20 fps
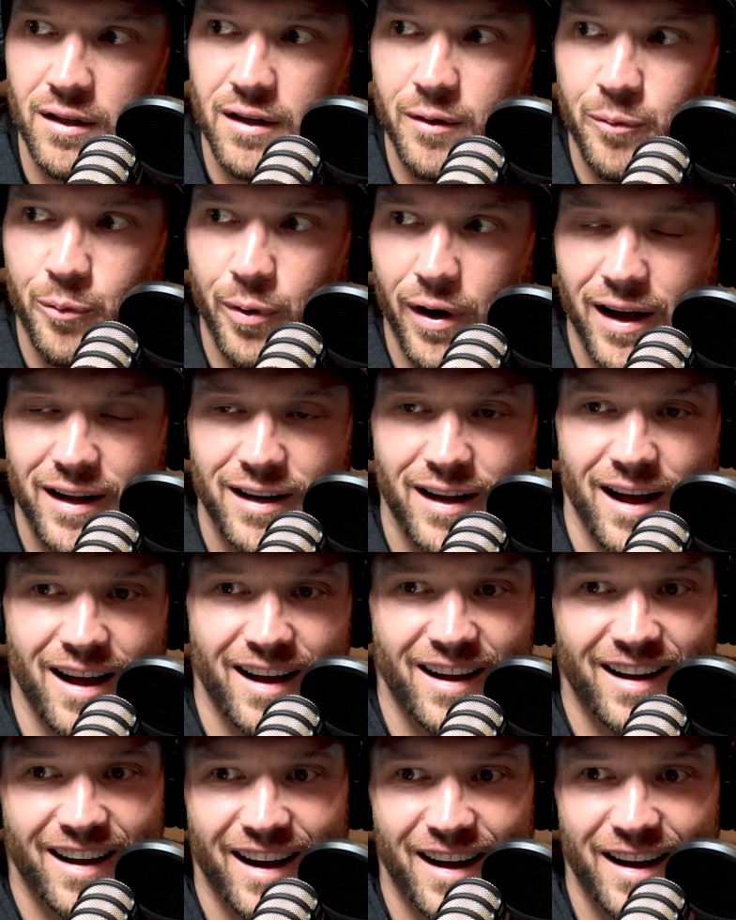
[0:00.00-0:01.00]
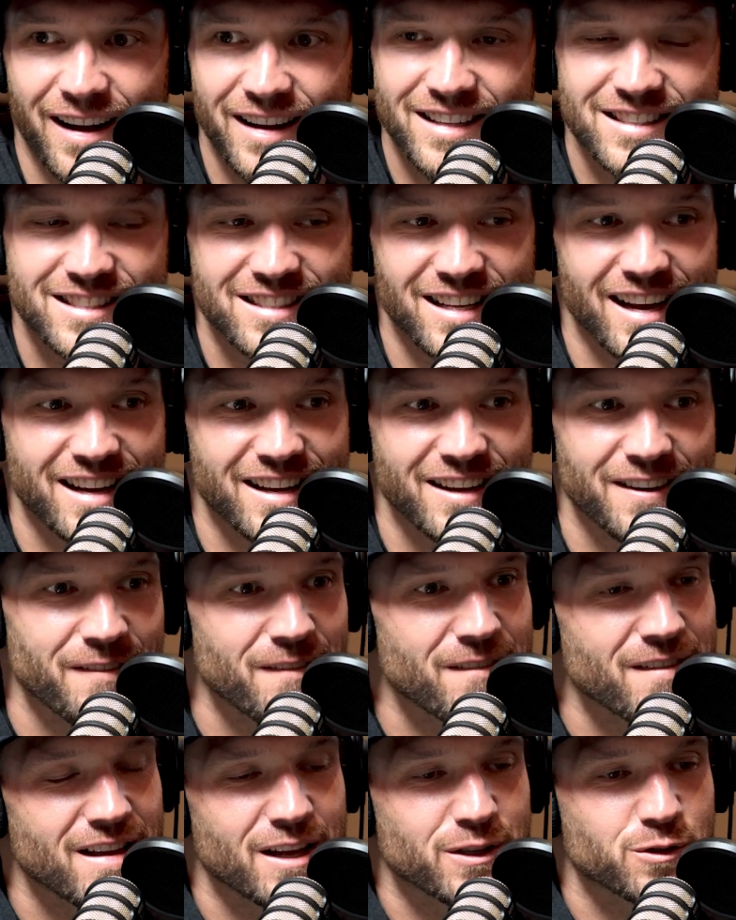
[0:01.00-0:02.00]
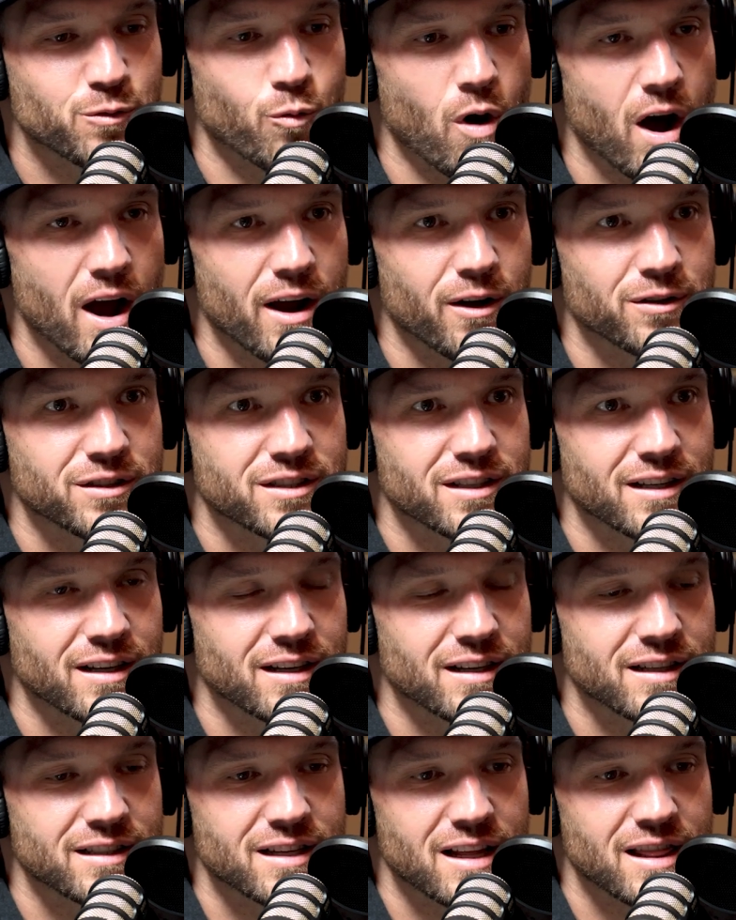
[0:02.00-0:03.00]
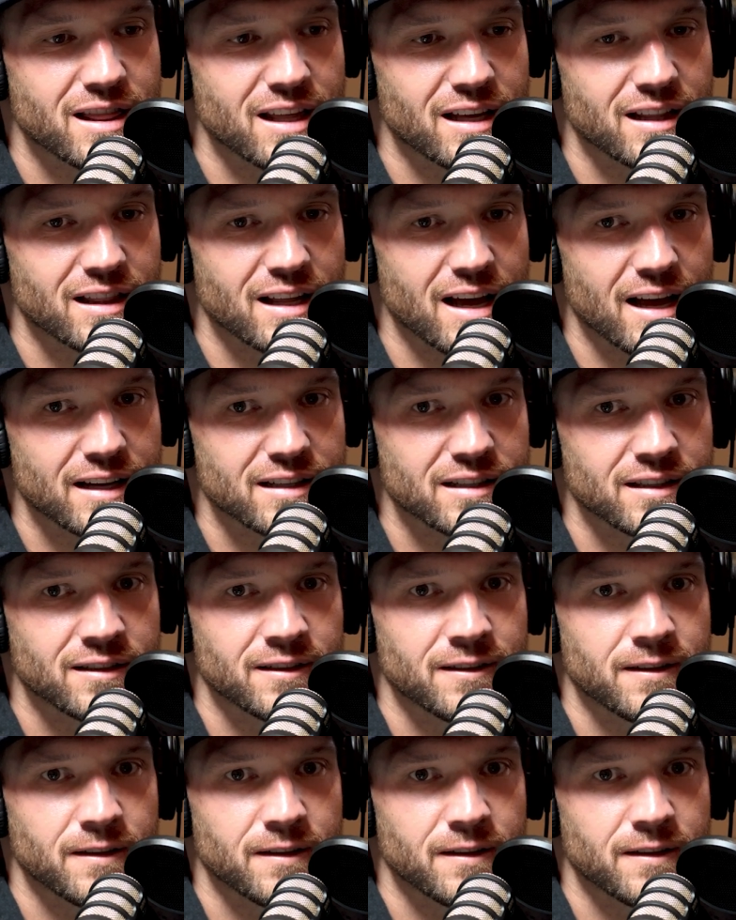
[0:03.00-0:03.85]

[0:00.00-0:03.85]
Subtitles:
Yeah. But it's like, it's wild to think that